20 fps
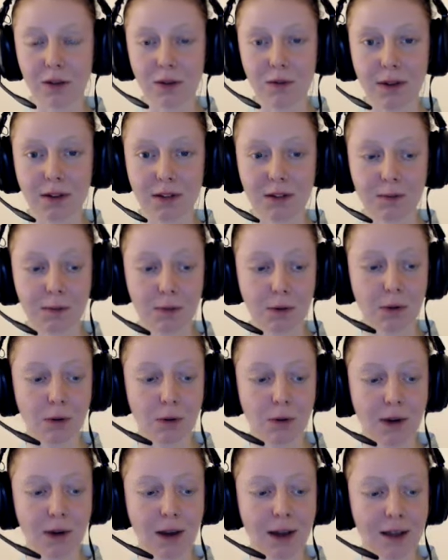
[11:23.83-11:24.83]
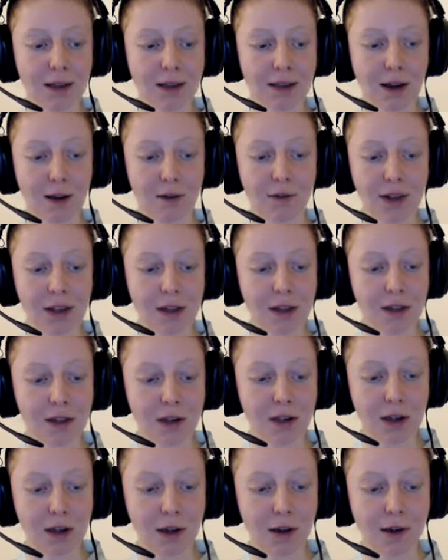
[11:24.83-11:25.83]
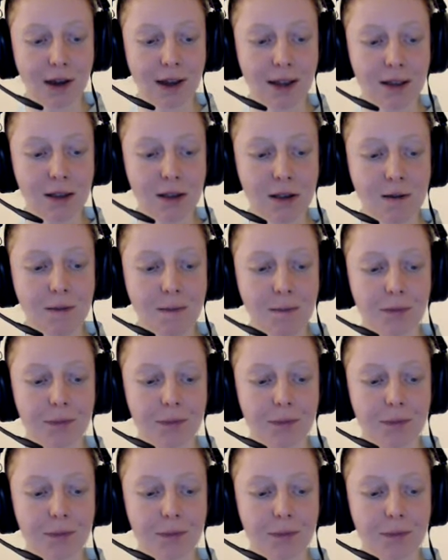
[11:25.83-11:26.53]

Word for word: to explore and delve into and